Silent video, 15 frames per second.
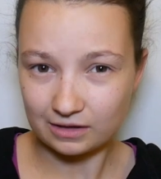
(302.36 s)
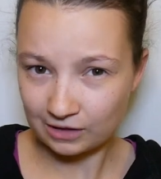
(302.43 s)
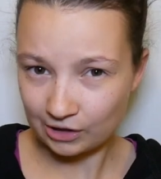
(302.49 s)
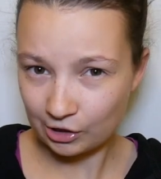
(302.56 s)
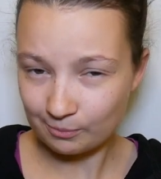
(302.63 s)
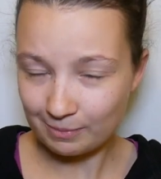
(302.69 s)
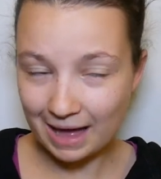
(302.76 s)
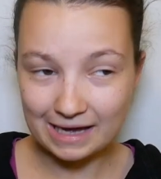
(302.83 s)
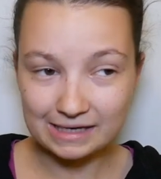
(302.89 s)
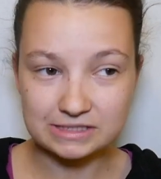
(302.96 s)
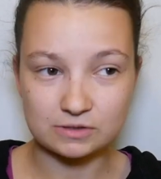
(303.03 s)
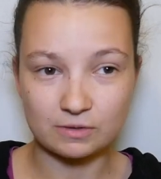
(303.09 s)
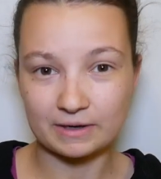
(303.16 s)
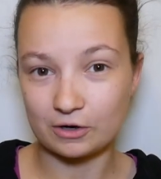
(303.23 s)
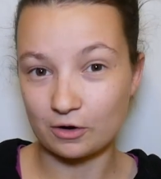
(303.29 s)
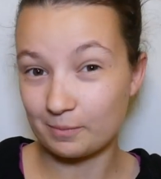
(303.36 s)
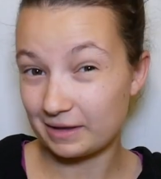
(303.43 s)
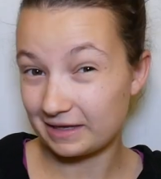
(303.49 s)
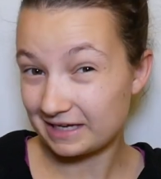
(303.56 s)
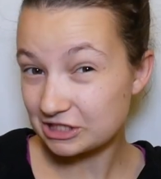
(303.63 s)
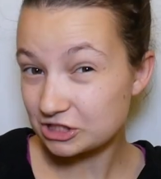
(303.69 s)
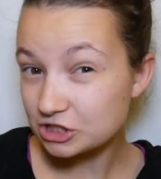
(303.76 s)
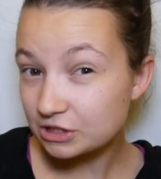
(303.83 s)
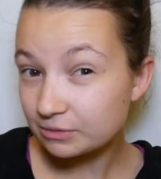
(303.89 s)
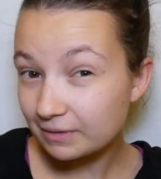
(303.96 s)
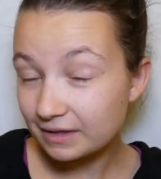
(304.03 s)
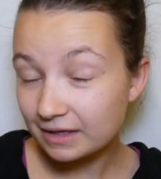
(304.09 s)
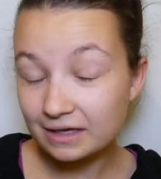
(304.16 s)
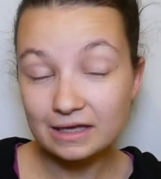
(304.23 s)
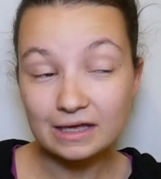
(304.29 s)
lower back, so I got a bit itchy
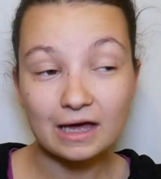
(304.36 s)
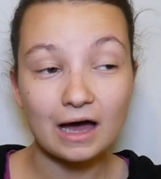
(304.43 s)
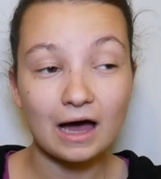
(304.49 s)
with it.